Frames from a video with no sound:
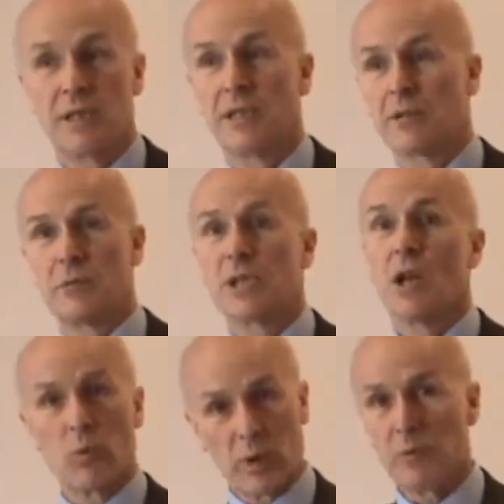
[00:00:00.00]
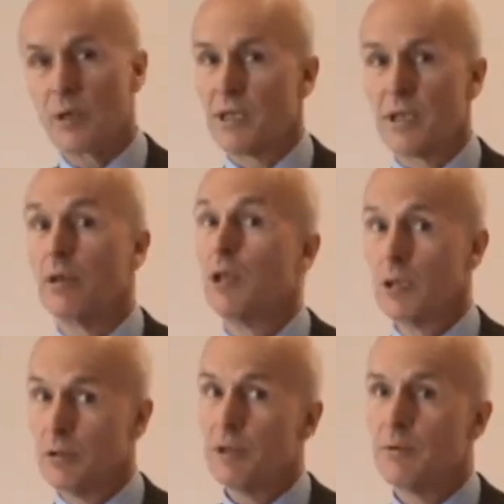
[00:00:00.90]
In other words, we want to know
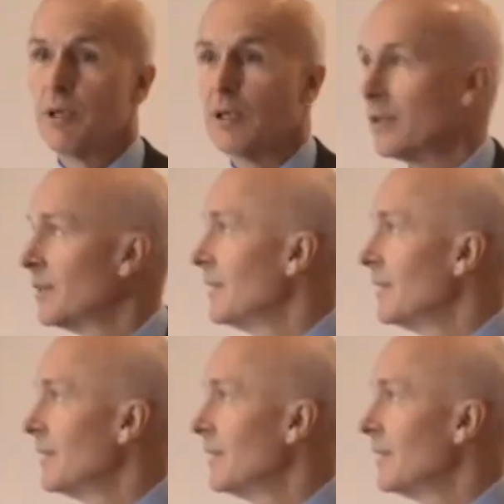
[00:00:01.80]
who you are.